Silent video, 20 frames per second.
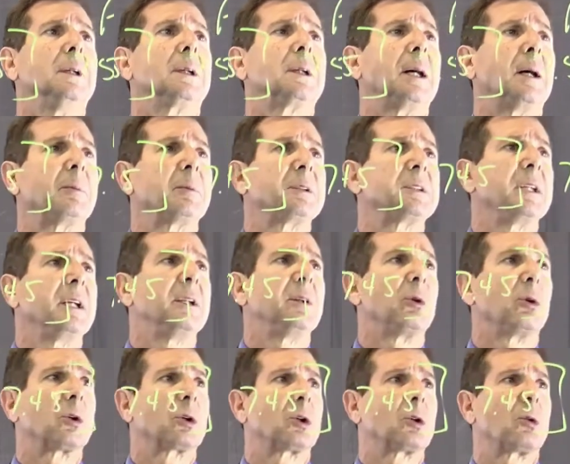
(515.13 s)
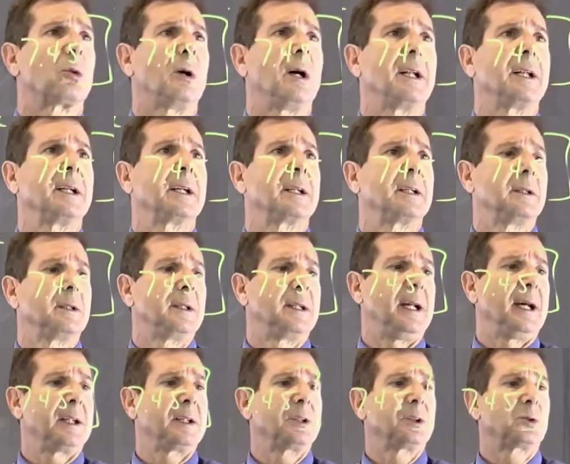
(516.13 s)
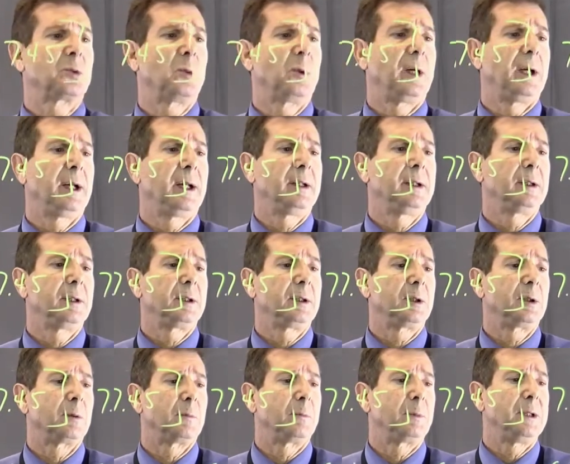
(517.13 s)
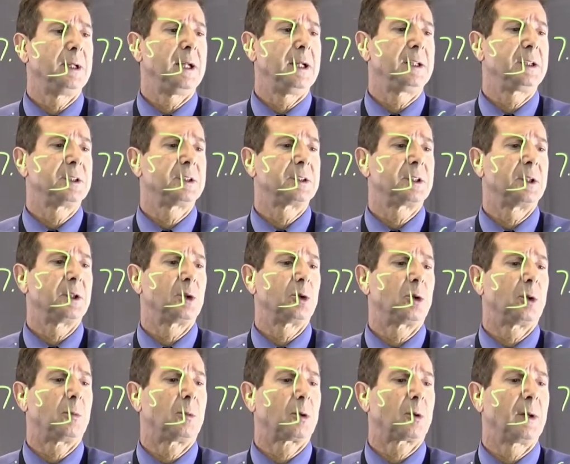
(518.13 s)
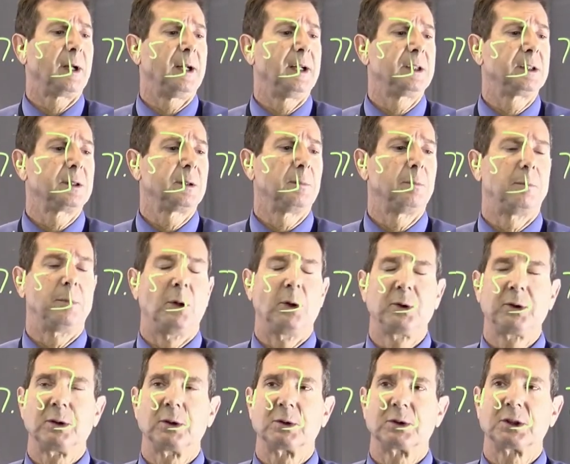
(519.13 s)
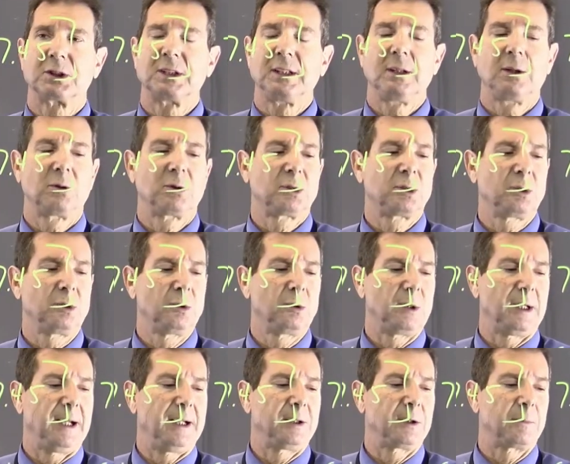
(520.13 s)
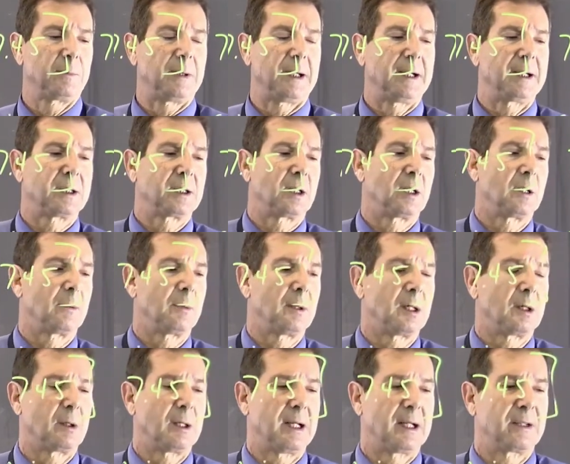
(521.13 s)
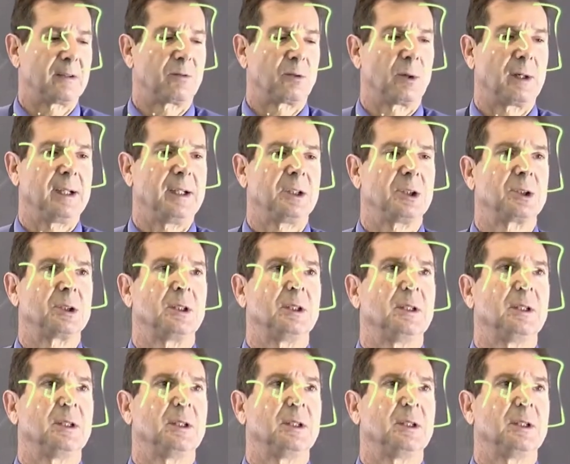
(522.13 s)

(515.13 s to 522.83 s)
Compensated or chronic. That is when your pH is in the normal range, both your CO2 and your bicarb are out of range.